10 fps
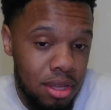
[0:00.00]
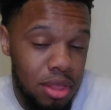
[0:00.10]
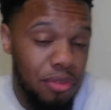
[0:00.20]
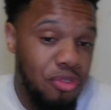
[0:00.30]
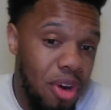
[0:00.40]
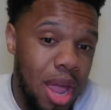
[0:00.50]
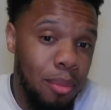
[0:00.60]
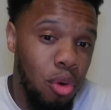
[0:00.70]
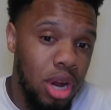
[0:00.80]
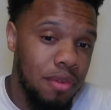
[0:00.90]
The
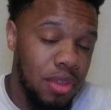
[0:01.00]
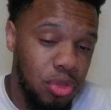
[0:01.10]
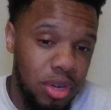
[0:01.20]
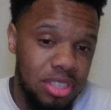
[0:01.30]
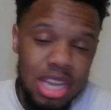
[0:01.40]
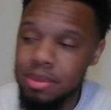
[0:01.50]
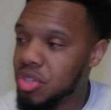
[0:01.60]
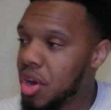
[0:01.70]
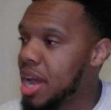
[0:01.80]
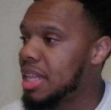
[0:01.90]
framework of a 3-team
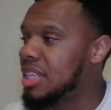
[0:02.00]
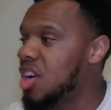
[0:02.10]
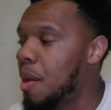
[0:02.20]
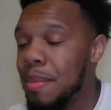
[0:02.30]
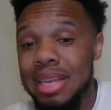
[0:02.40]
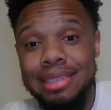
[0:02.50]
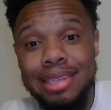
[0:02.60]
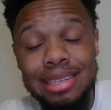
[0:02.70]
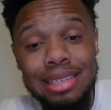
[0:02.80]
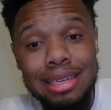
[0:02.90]
trade that y'all been
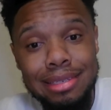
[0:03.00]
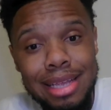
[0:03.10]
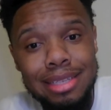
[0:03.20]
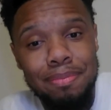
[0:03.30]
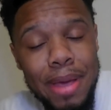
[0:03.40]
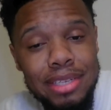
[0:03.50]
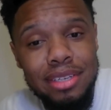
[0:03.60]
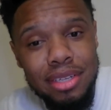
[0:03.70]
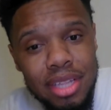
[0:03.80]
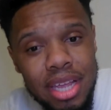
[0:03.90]
discussing since
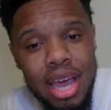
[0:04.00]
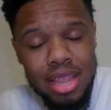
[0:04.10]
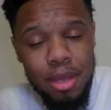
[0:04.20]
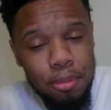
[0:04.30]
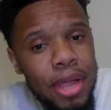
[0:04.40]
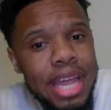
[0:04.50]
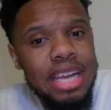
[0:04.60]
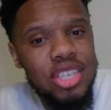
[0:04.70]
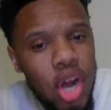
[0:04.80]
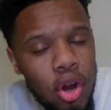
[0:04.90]
basically the
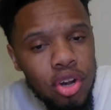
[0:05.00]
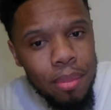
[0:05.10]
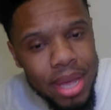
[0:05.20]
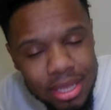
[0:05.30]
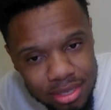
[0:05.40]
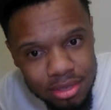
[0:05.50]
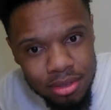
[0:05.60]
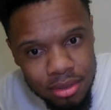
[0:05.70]
play-in tournament,